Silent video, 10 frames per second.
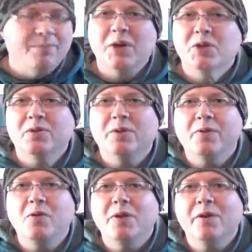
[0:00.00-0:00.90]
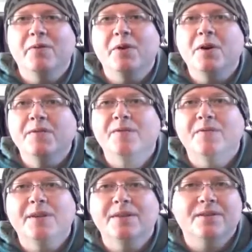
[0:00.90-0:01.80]
make sure I've only got the knife and
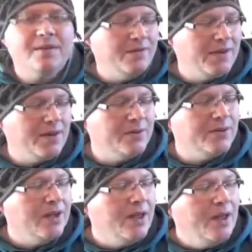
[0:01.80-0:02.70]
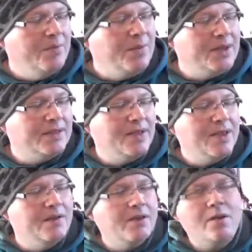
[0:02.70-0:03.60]
things and nothing else. But
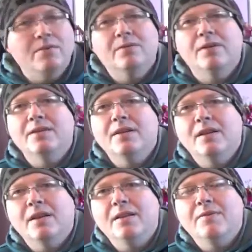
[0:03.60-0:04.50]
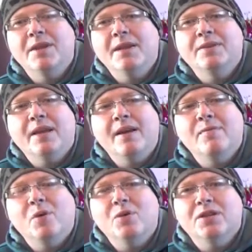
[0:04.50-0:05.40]
uh, no, that's a, a, lovely game to
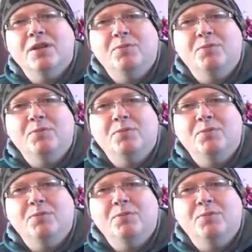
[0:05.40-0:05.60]
have, boxed and